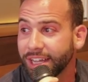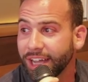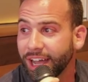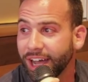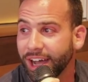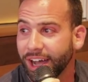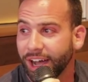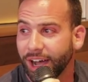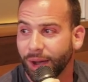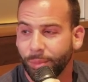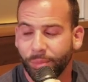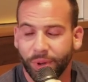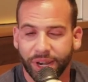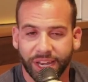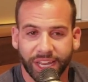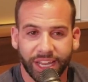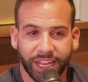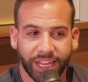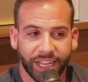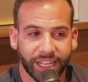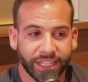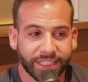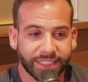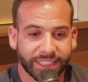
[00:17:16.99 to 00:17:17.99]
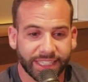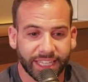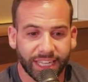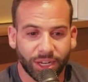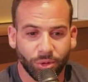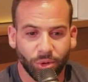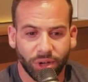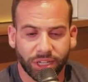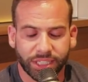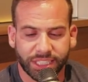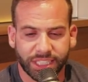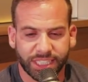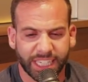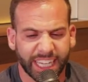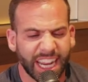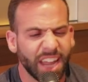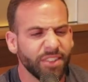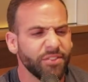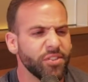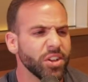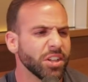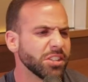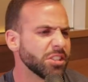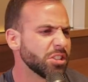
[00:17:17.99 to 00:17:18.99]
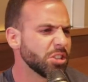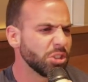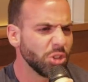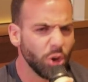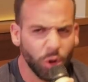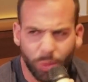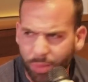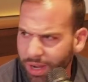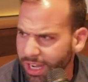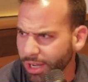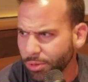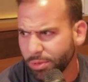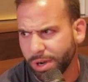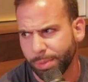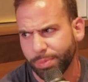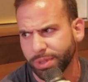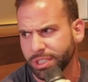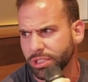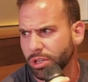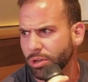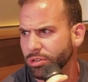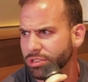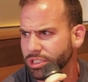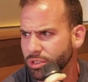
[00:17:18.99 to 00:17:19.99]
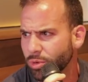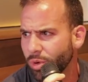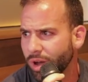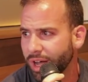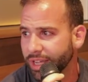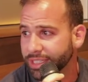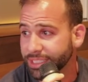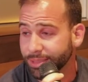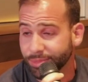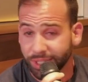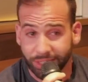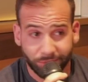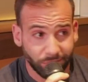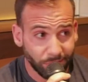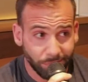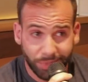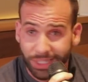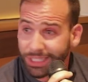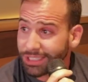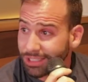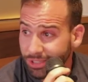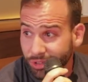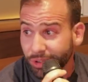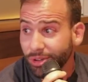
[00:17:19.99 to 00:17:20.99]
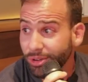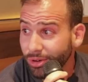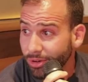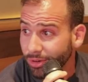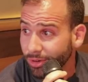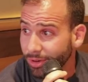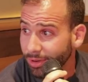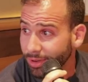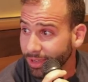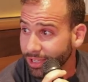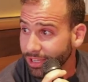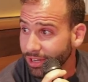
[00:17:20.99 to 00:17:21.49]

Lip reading: But his thing was, he's like, I fixed so many rip-a-toe squats. I'm like, well, me too.